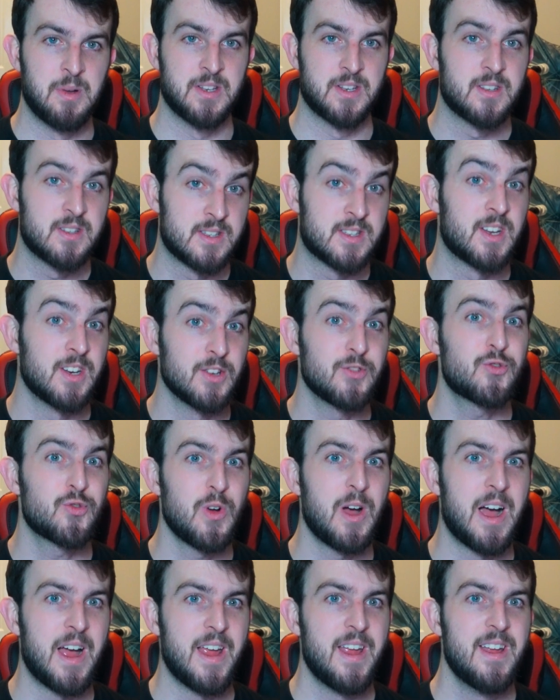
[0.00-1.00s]
knock you out, but it's
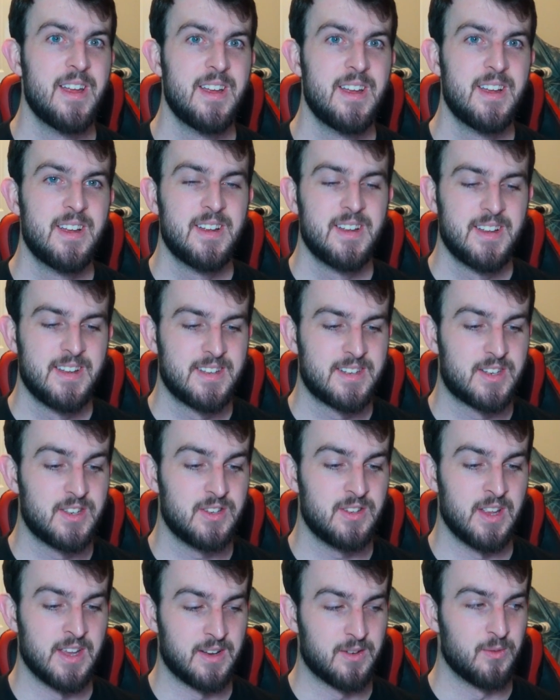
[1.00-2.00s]
gonna try.
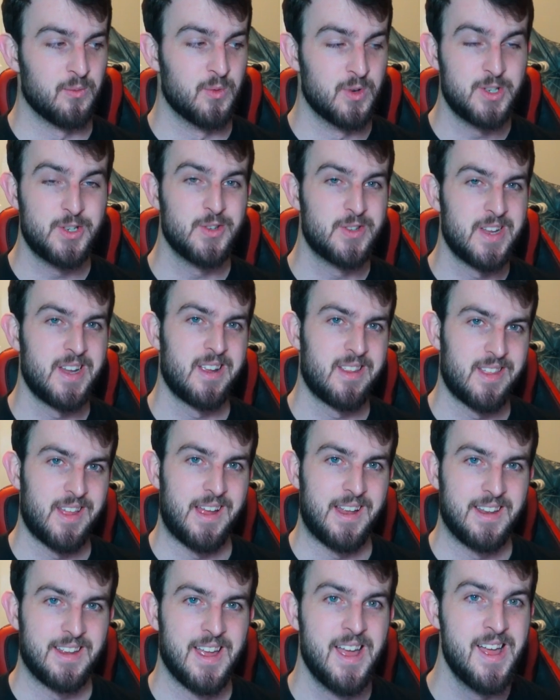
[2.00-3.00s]
Could, like, would you
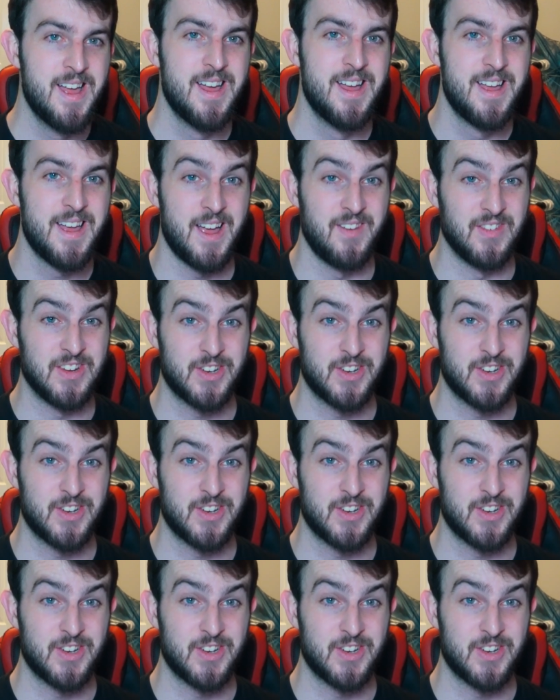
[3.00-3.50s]
take that?